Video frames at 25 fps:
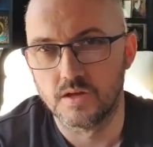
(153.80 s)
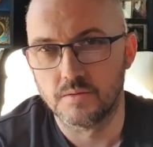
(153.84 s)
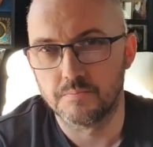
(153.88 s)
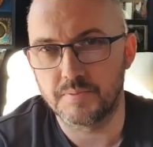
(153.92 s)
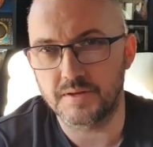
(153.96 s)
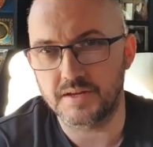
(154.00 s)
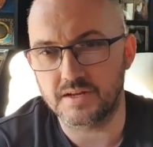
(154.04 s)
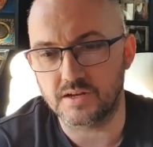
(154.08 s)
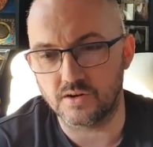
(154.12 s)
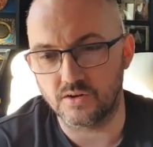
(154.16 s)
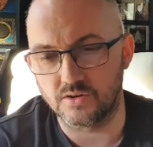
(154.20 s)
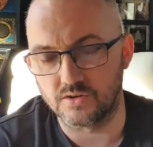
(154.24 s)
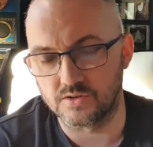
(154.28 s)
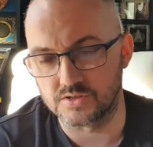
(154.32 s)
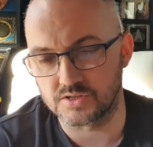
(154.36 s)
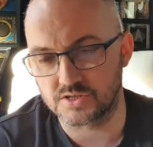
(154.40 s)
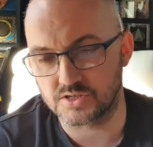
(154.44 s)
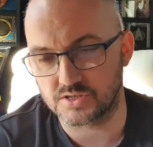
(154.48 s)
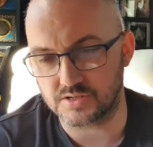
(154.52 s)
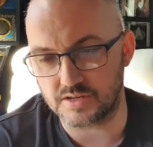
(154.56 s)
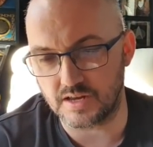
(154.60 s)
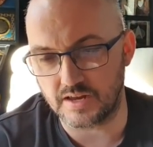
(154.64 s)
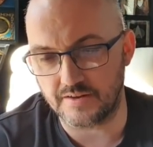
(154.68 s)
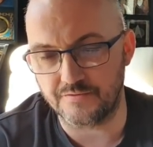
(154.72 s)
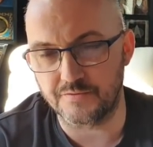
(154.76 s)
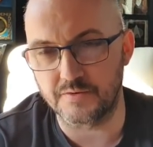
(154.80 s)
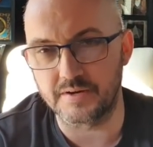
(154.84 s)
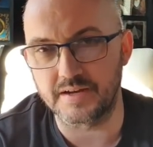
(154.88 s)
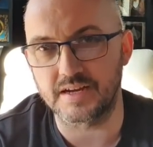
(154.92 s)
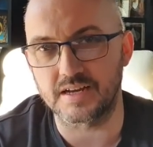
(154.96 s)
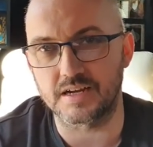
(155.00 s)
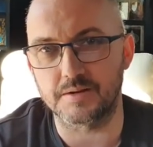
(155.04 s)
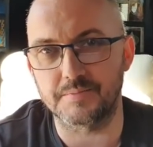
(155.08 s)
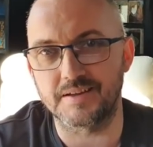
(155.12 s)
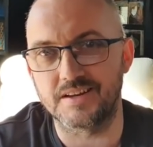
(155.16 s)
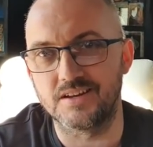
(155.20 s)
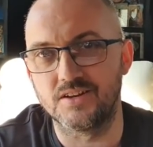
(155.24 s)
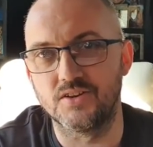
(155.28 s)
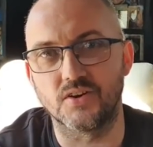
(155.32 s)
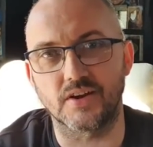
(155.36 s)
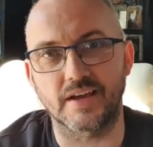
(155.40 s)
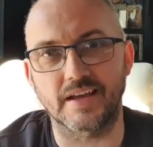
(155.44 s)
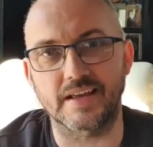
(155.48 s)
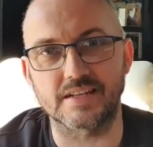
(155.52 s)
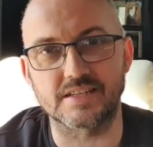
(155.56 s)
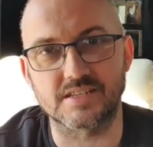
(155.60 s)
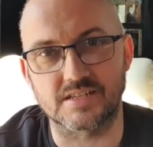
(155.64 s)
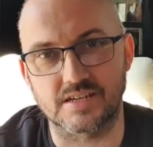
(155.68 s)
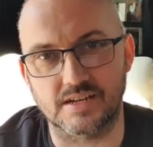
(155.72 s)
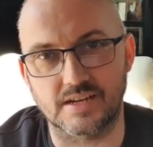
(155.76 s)
because if we're going to be
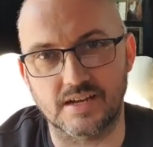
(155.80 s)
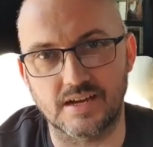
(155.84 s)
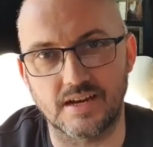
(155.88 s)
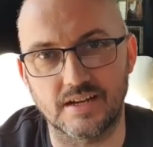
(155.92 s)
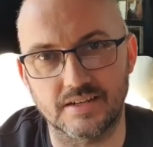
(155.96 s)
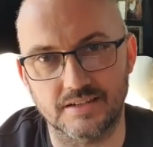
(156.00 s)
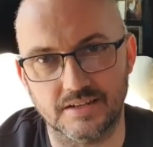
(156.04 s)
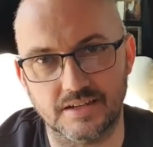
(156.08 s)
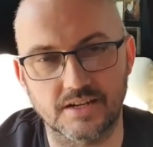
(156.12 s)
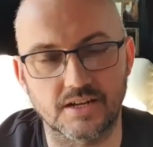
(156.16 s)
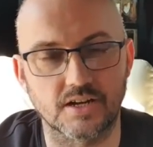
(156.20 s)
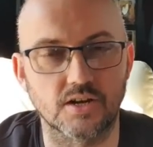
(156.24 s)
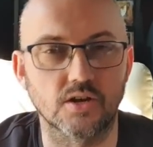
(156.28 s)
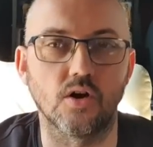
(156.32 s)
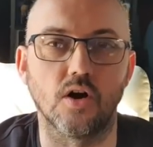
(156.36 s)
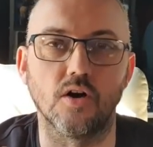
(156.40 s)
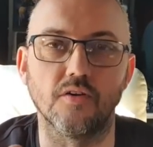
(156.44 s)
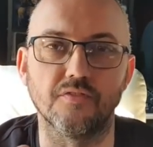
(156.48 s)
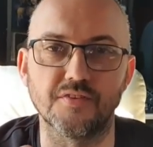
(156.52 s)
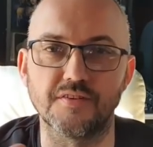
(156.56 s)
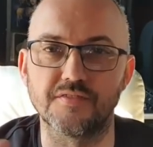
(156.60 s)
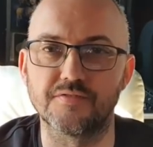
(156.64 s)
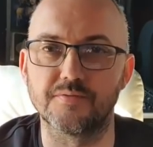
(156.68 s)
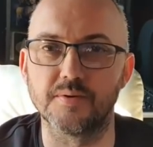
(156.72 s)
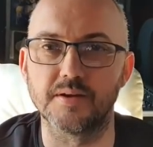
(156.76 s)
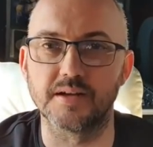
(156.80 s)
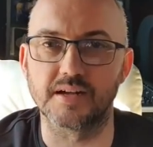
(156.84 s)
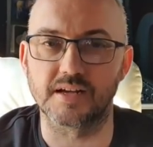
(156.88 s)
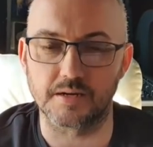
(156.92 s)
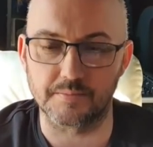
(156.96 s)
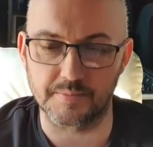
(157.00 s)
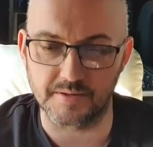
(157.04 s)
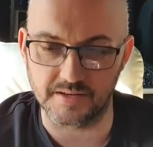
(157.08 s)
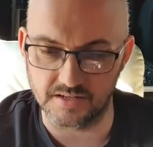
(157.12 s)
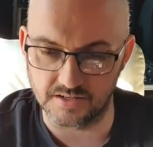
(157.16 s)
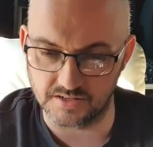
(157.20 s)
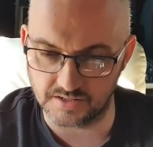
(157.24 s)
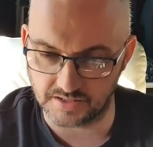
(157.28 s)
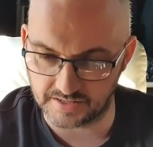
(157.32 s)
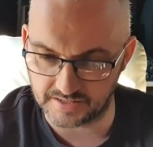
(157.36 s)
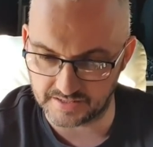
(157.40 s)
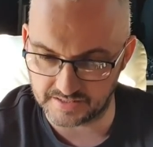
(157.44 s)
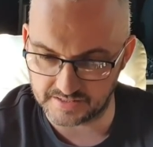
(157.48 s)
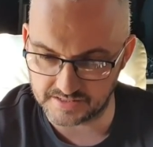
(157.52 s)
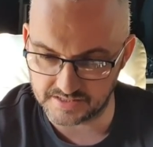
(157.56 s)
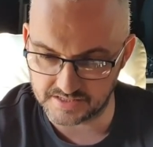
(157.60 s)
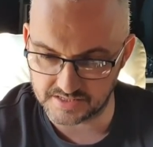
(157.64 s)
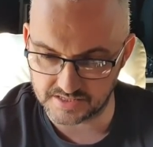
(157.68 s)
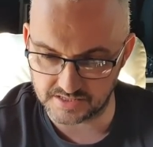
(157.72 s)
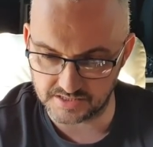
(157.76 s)
looking to cut the cloth, if we're going to be
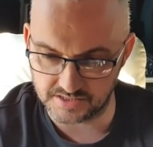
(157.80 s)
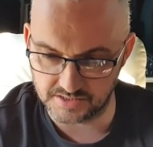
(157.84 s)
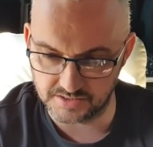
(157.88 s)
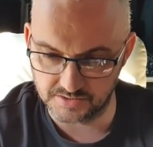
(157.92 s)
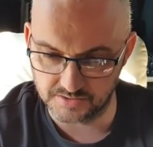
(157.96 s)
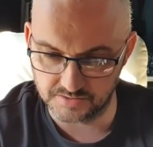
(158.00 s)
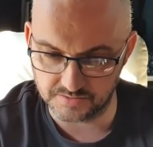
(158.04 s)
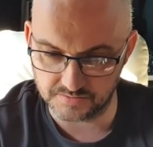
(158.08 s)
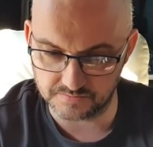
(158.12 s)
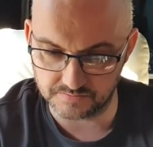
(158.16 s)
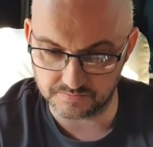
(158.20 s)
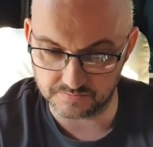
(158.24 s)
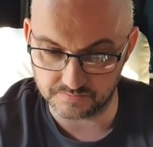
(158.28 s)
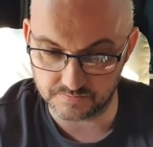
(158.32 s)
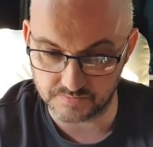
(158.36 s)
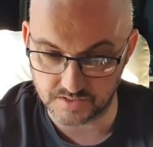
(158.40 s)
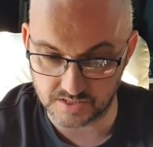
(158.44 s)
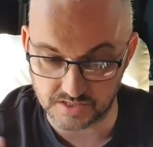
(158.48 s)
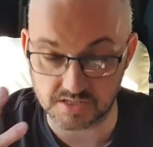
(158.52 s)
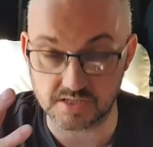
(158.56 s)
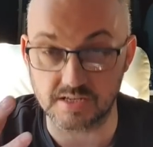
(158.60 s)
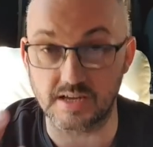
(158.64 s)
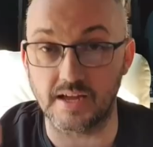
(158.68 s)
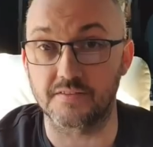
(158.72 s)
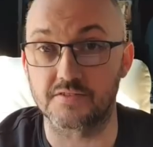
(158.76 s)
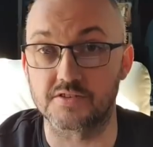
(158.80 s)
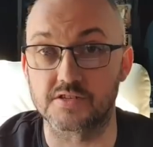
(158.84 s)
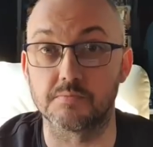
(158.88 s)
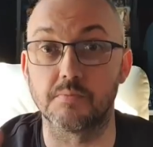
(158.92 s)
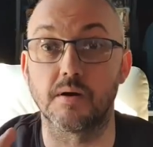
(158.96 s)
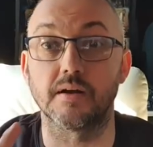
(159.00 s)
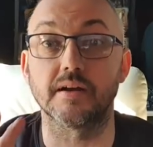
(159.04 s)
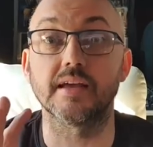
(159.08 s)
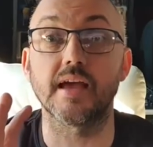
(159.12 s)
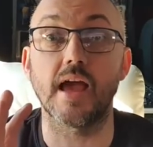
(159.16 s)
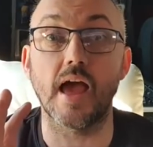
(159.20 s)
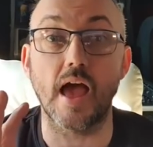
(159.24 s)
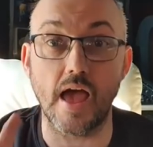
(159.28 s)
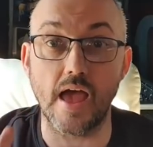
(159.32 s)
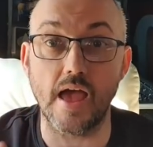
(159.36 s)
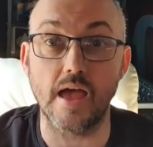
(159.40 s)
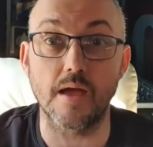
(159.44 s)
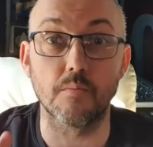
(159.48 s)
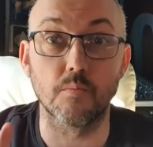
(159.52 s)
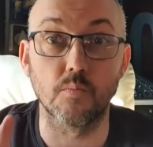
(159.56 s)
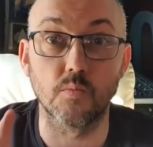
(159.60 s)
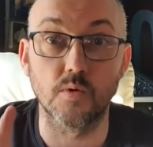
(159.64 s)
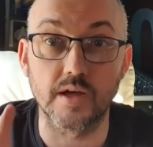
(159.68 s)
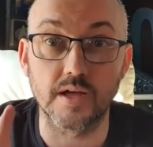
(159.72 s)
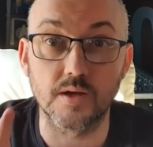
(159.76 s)
looking to to save some money,
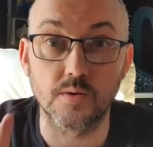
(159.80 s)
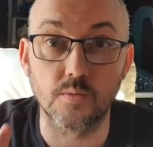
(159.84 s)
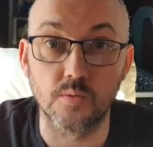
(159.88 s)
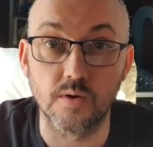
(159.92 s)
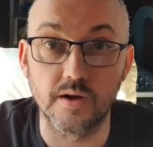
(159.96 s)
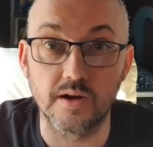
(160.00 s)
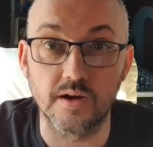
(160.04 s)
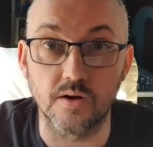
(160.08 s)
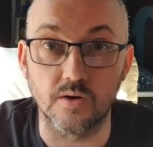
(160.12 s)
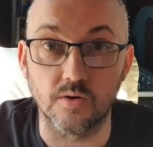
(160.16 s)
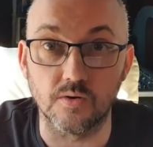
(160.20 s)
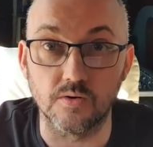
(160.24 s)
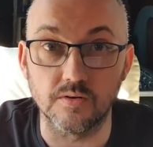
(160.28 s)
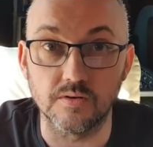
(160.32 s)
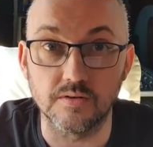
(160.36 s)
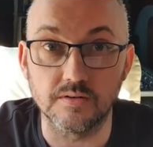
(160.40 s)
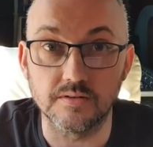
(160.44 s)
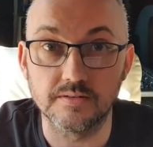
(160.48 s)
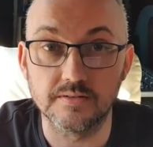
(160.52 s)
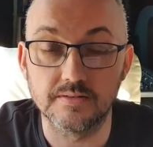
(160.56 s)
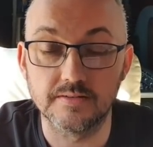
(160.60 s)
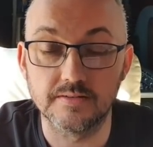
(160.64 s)
and we will,